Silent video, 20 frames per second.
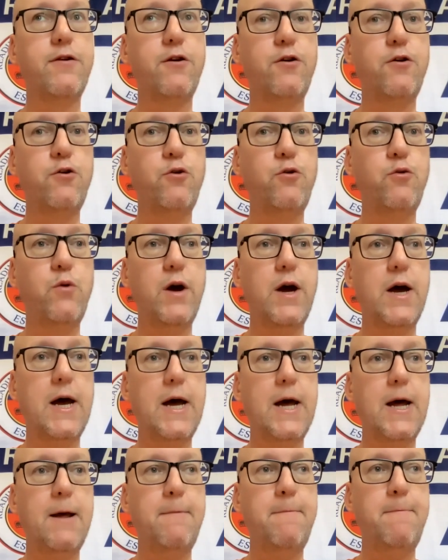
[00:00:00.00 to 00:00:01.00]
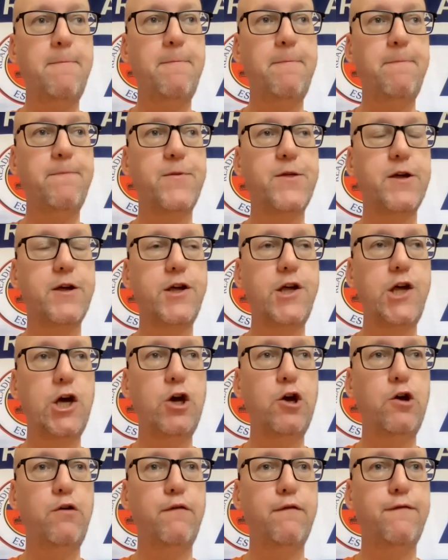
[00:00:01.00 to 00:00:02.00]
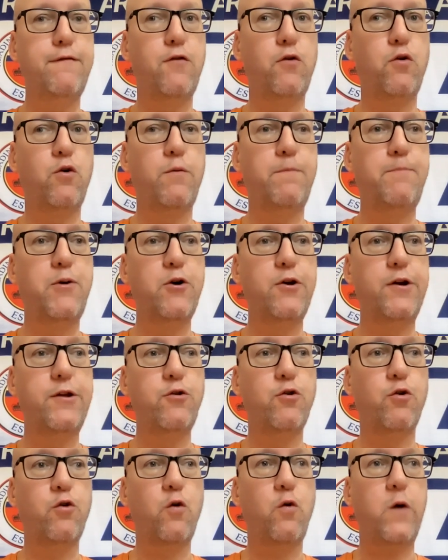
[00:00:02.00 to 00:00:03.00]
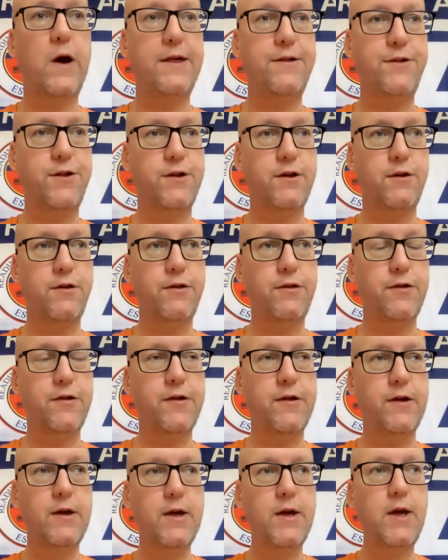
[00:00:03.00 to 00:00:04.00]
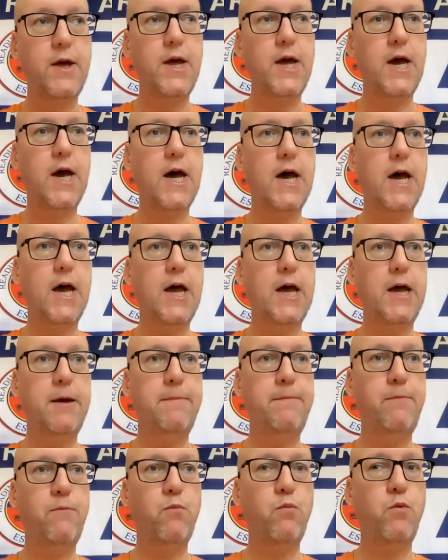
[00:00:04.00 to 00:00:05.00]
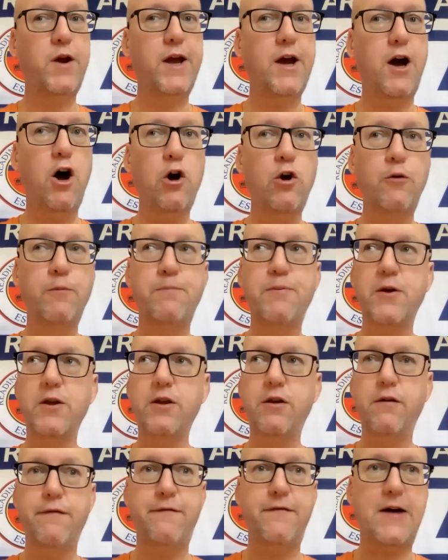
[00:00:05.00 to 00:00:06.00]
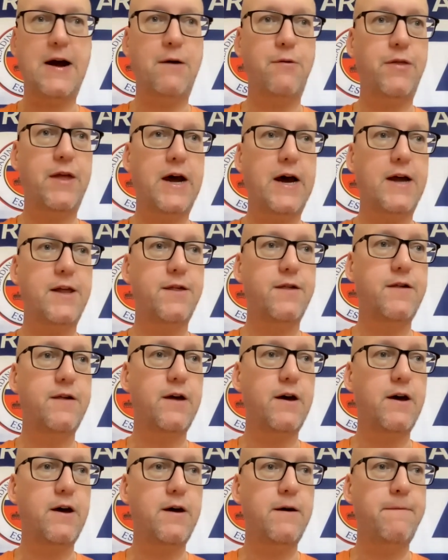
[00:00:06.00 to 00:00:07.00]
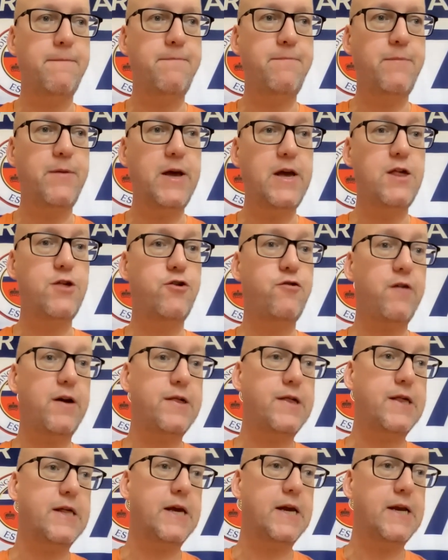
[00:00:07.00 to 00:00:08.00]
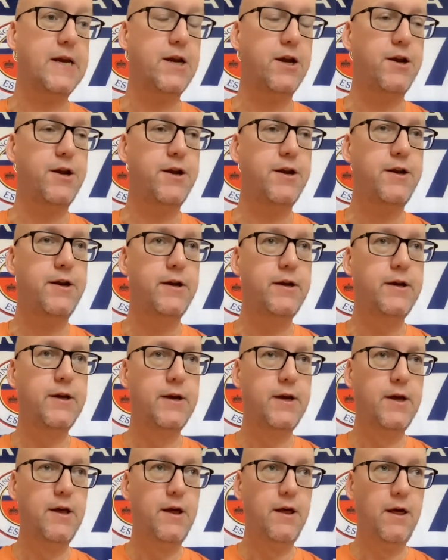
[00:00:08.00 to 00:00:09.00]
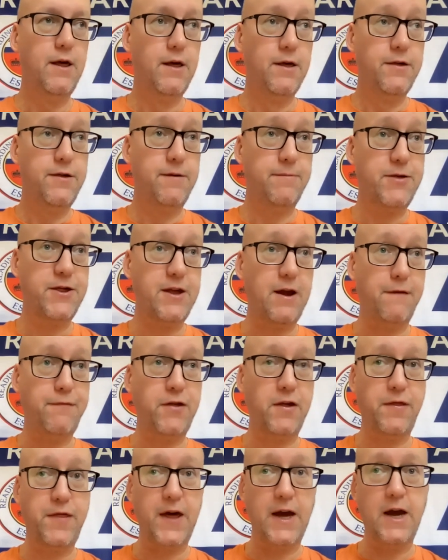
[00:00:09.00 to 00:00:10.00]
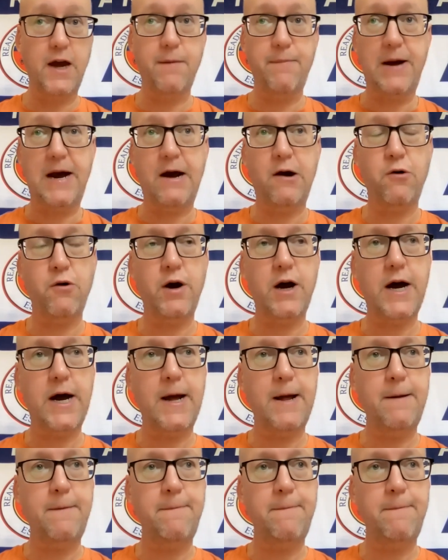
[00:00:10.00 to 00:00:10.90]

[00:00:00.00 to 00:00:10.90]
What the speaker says: to you for putting your questions. We hope you found that interesting and some stuff to think about.